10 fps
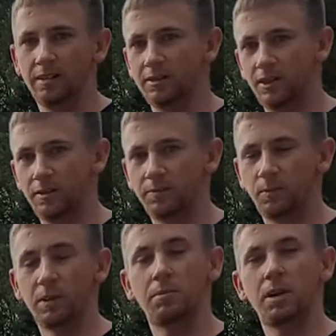So
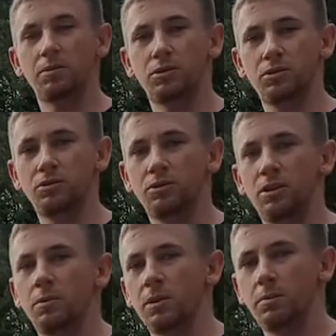with the proper tools,
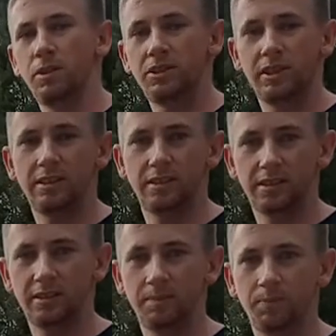we're going to pressurize the
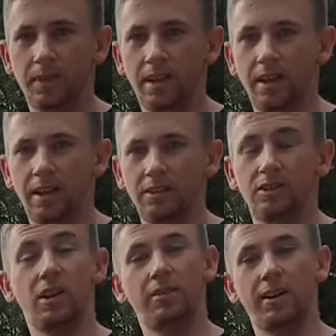system and
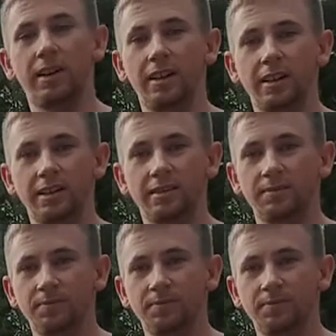try to find any leaks.